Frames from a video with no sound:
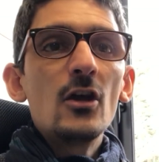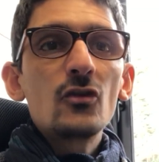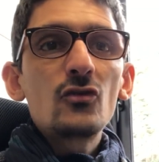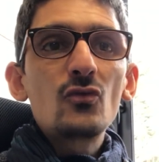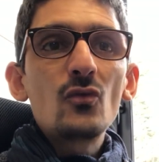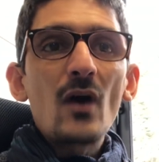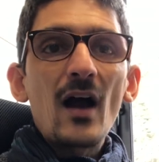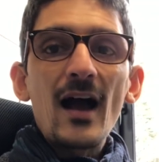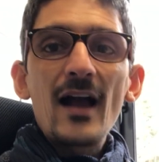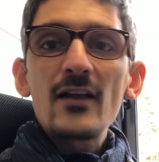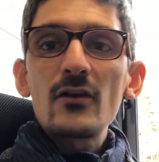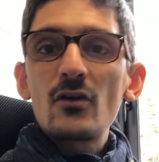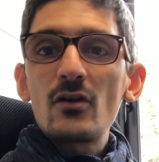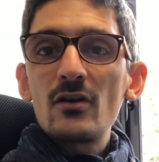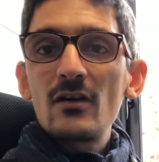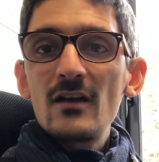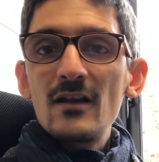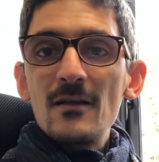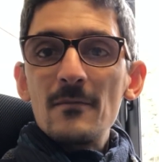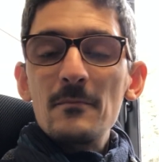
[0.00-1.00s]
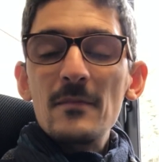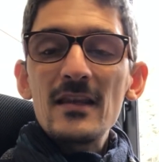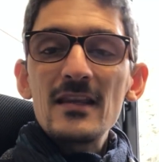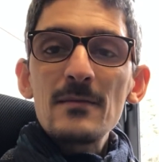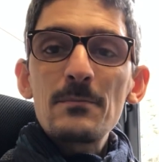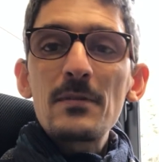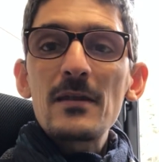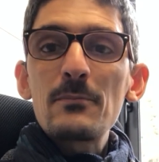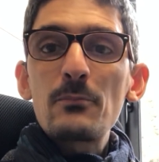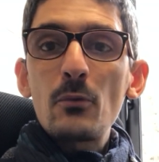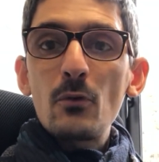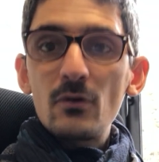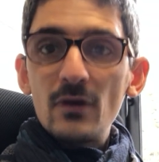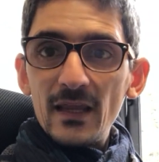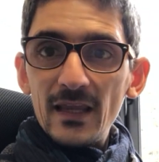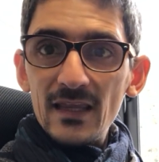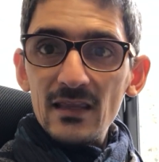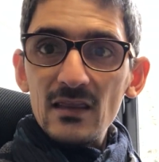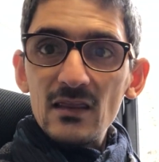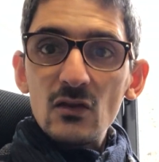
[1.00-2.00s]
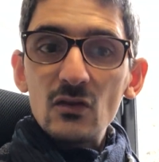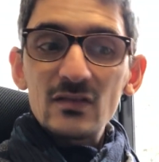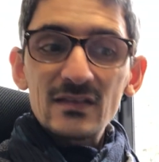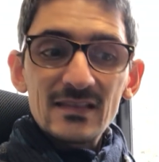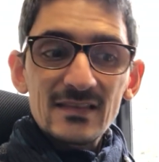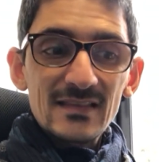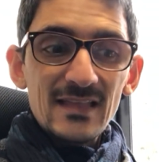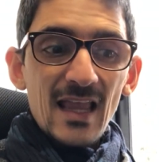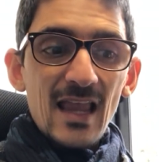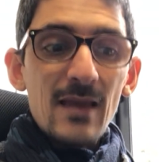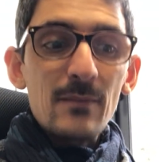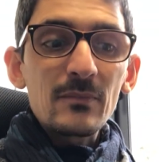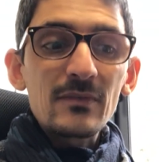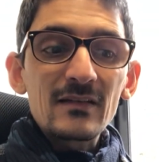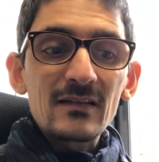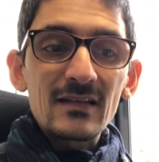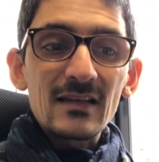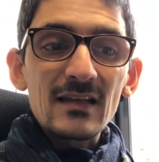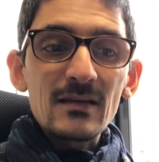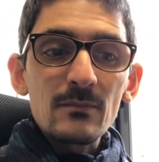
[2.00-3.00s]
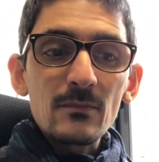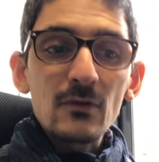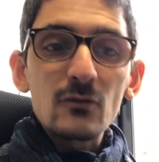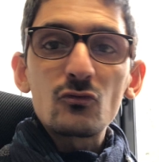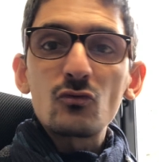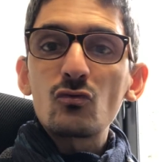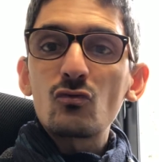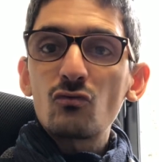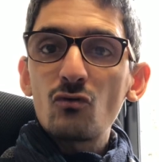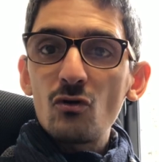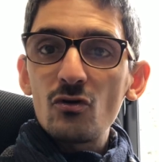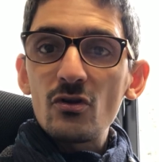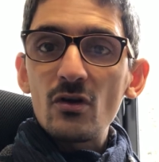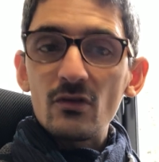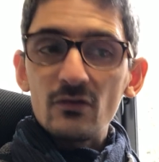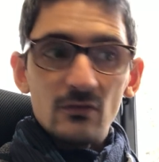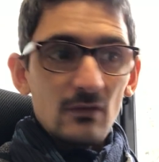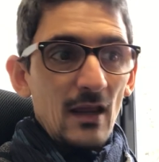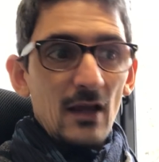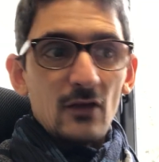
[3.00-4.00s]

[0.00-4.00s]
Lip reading: to hire many people in the same team, to grow your